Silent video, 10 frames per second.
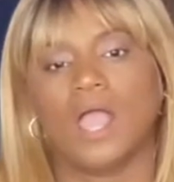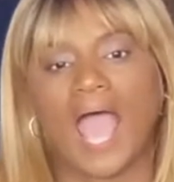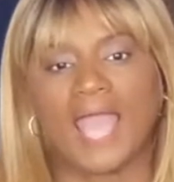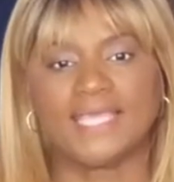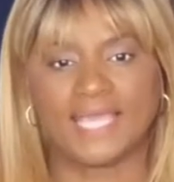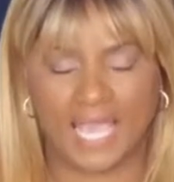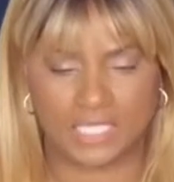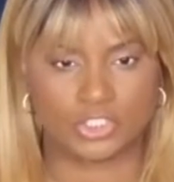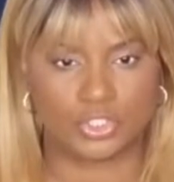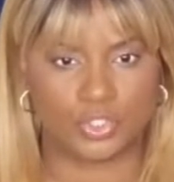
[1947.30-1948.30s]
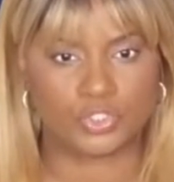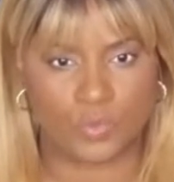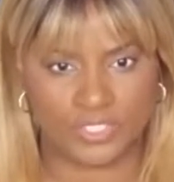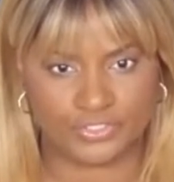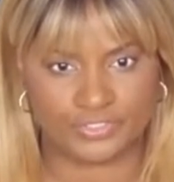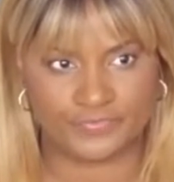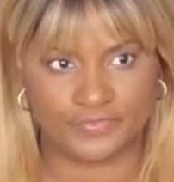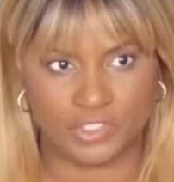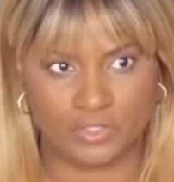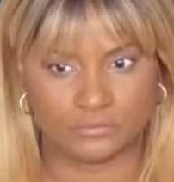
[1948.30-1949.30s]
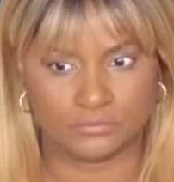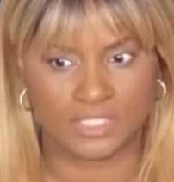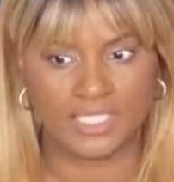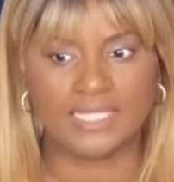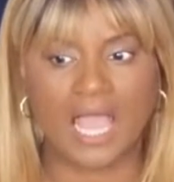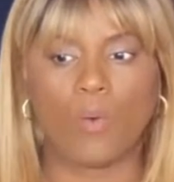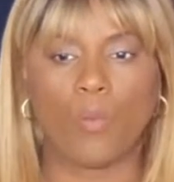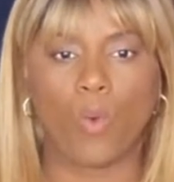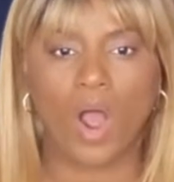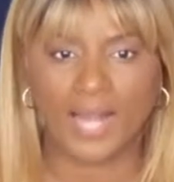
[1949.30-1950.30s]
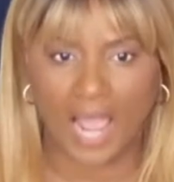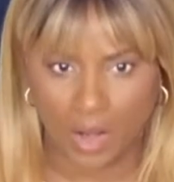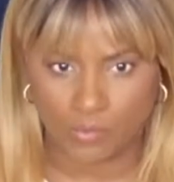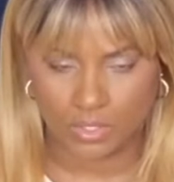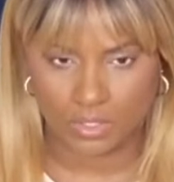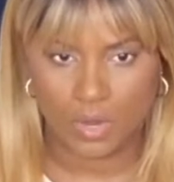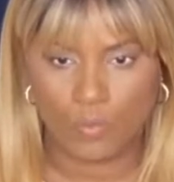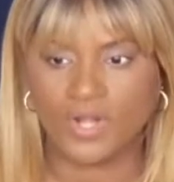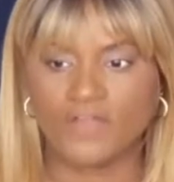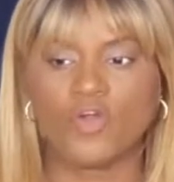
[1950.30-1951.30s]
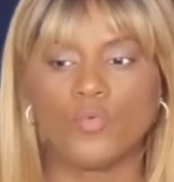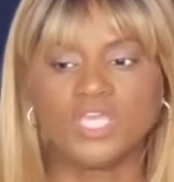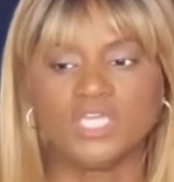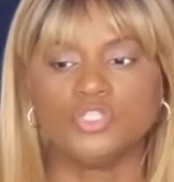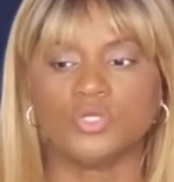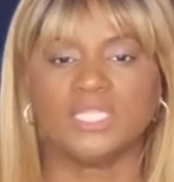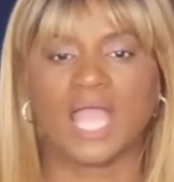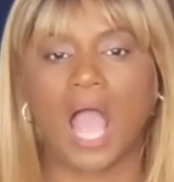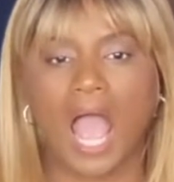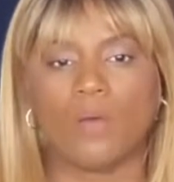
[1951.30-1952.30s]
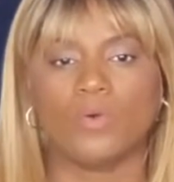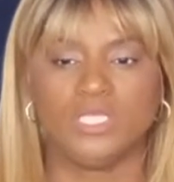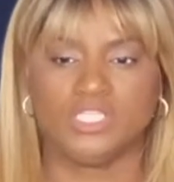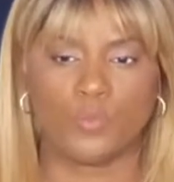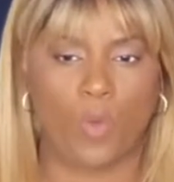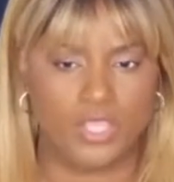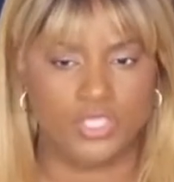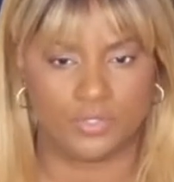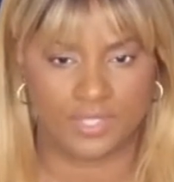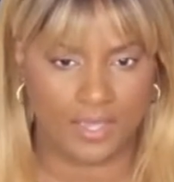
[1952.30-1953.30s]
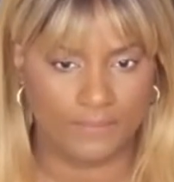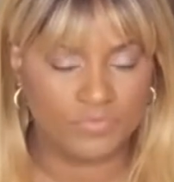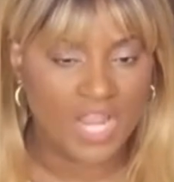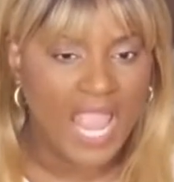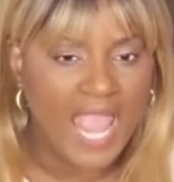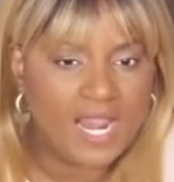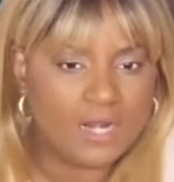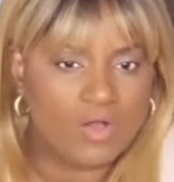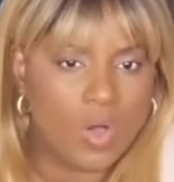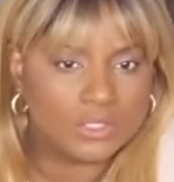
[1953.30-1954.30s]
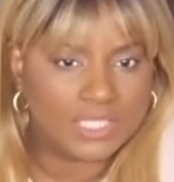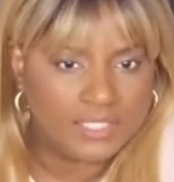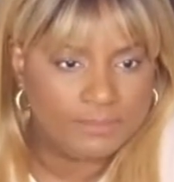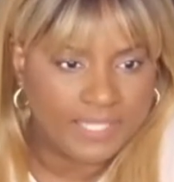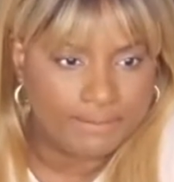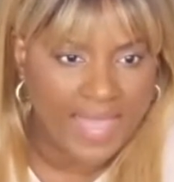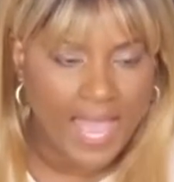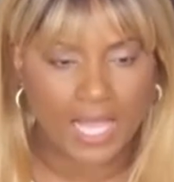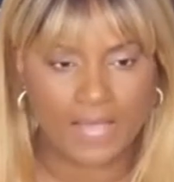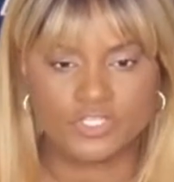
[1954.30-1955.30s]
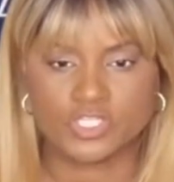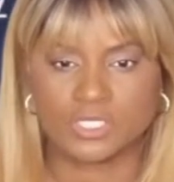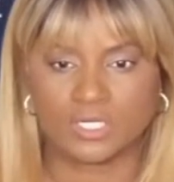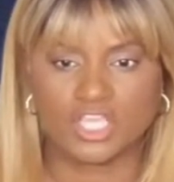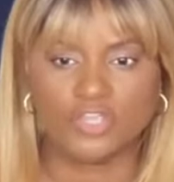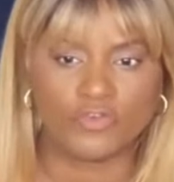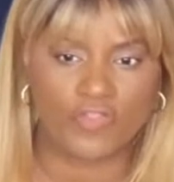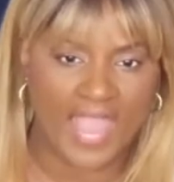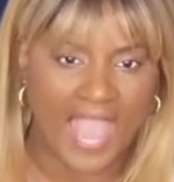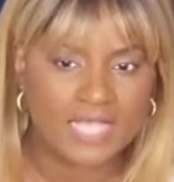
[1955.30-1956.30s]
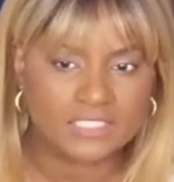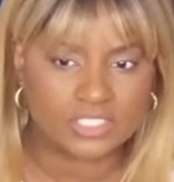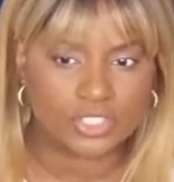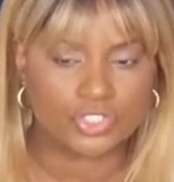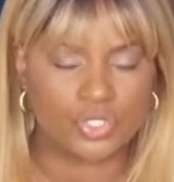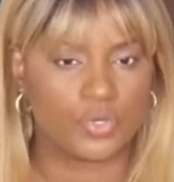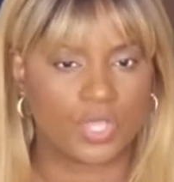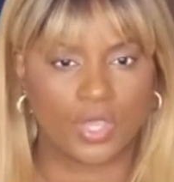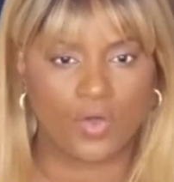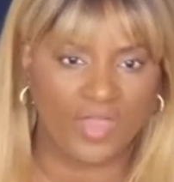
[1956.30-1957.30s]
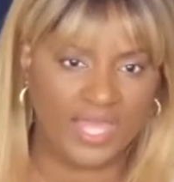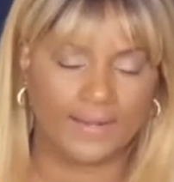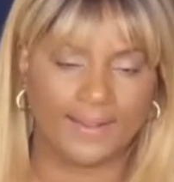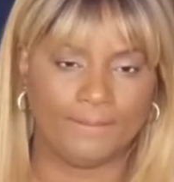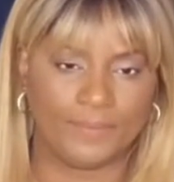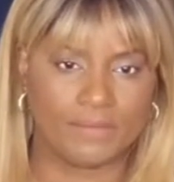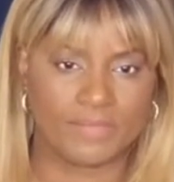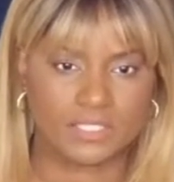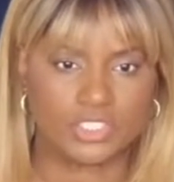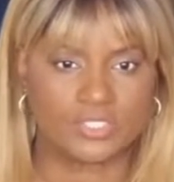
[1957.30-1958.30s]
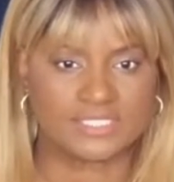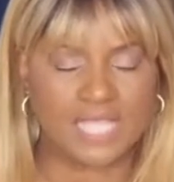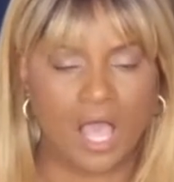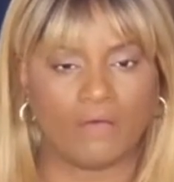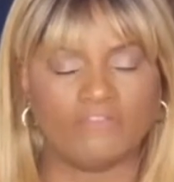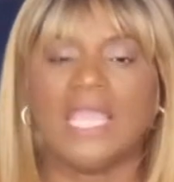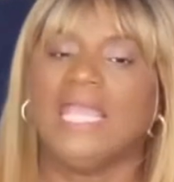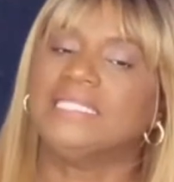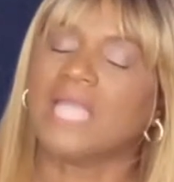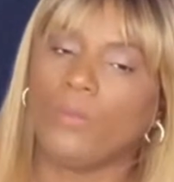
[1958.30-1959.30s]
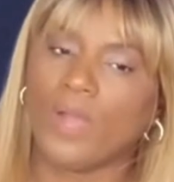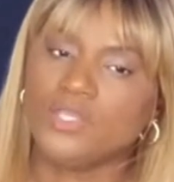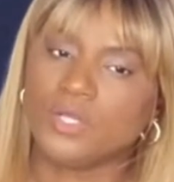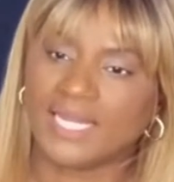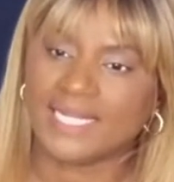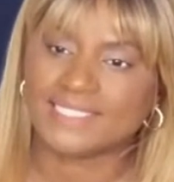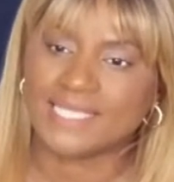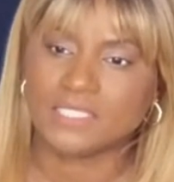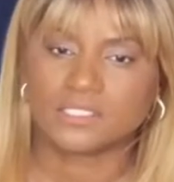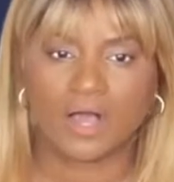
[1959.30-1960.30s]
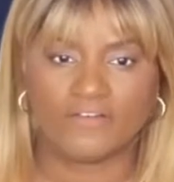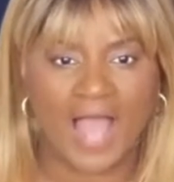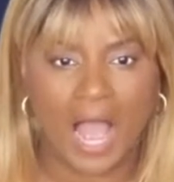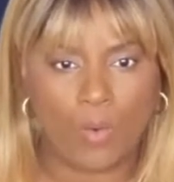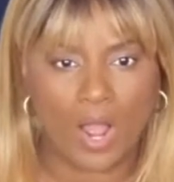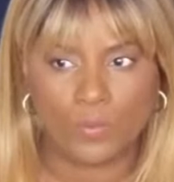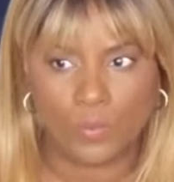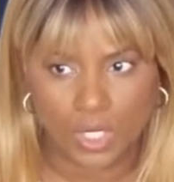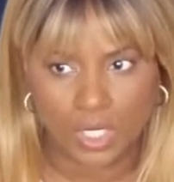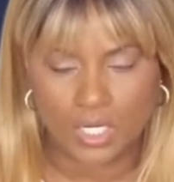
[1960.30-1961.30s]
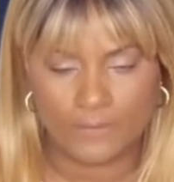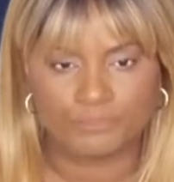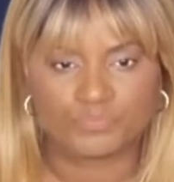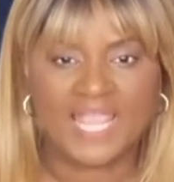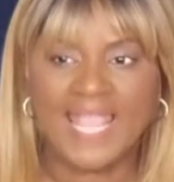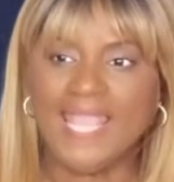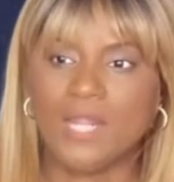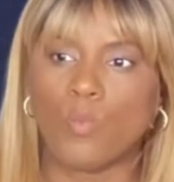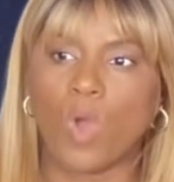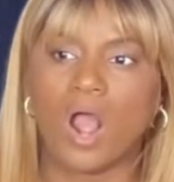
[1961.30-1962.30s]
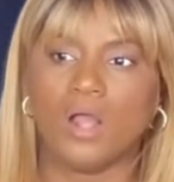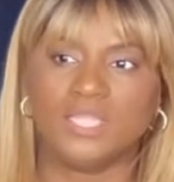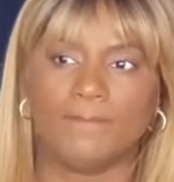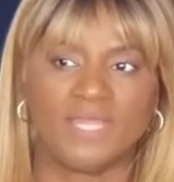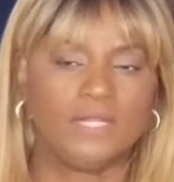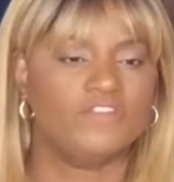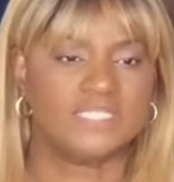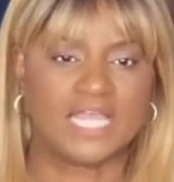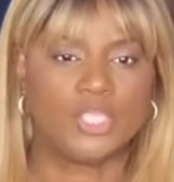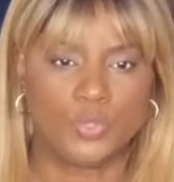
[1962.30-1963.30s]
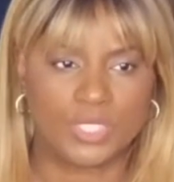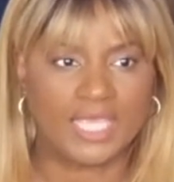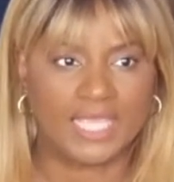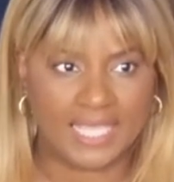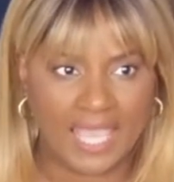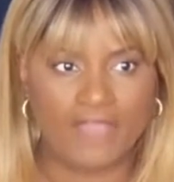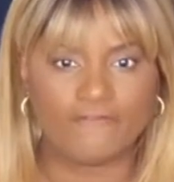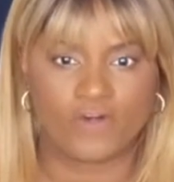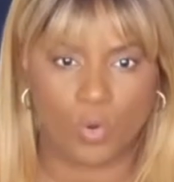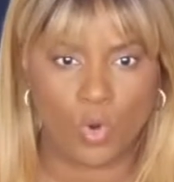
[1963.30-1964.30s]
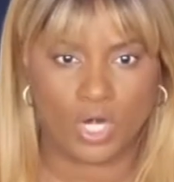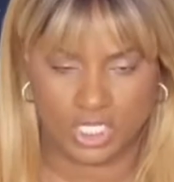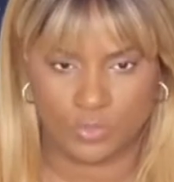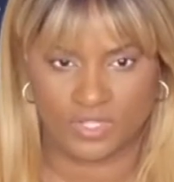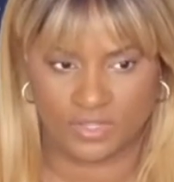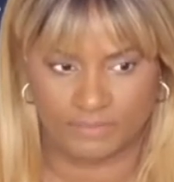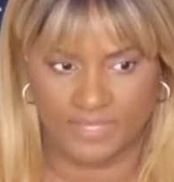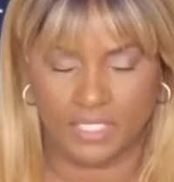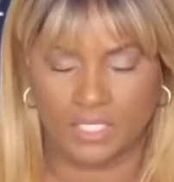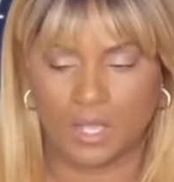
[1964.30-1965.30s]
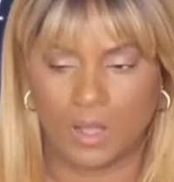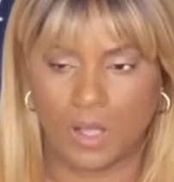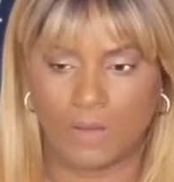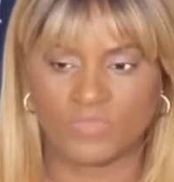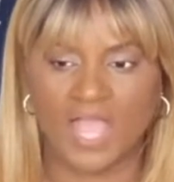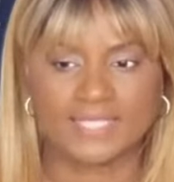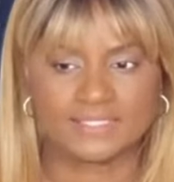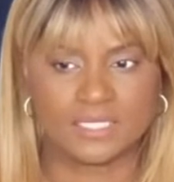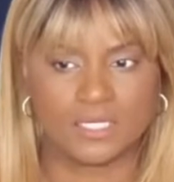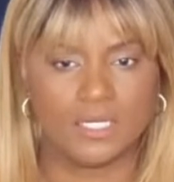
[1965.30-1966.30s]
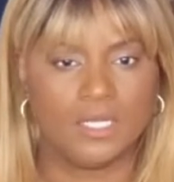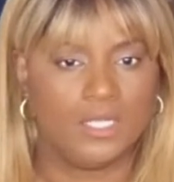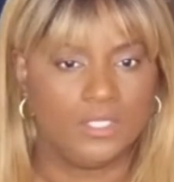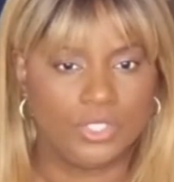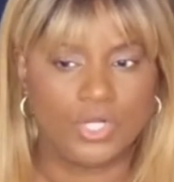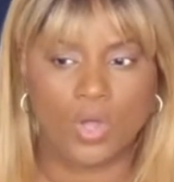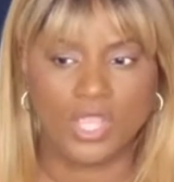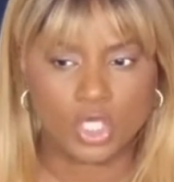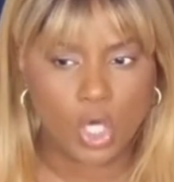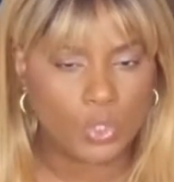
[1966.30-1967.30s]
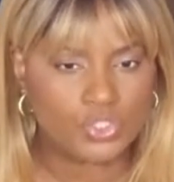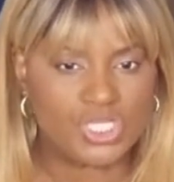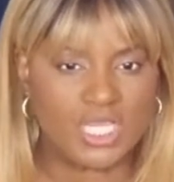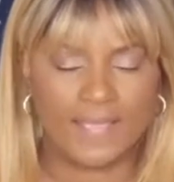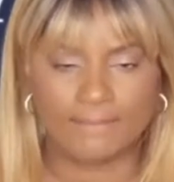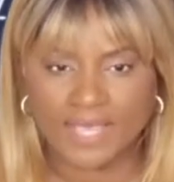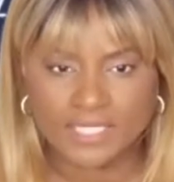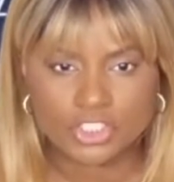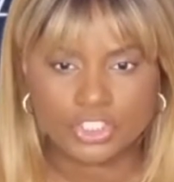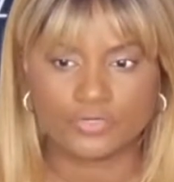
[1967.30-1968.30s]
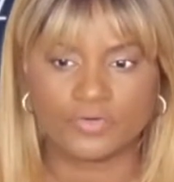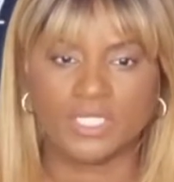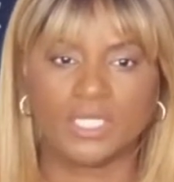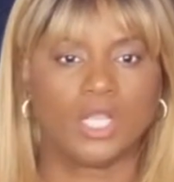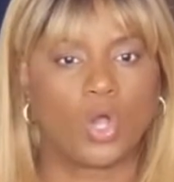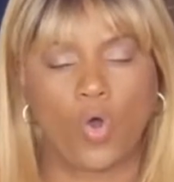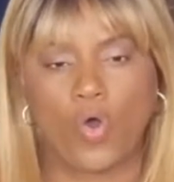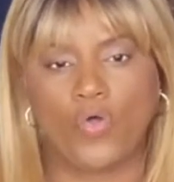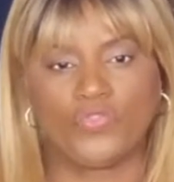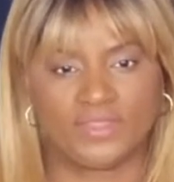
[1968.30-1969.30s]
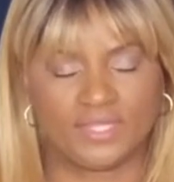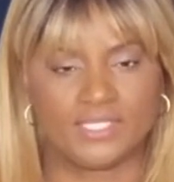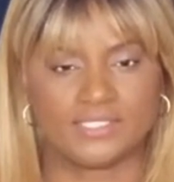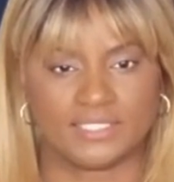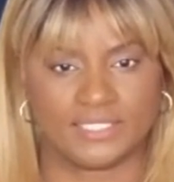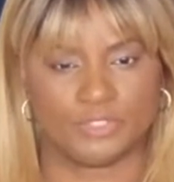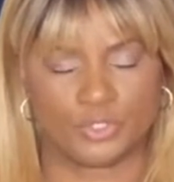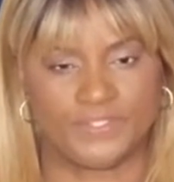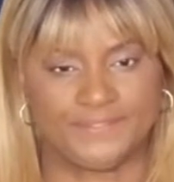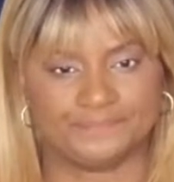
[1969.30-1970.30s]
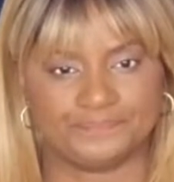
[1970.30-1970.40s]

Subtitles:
I can answer those questions for you in that 1 hour. Whatever we can do in that hour is what you get. And I don't hold anything back. I'm just going to give you the answer so you can go ahead and implement yourself. That way you get a taste of how I work and what the benefits that you can get from working with me as in coaching and mentoring and all the things that I'm doing.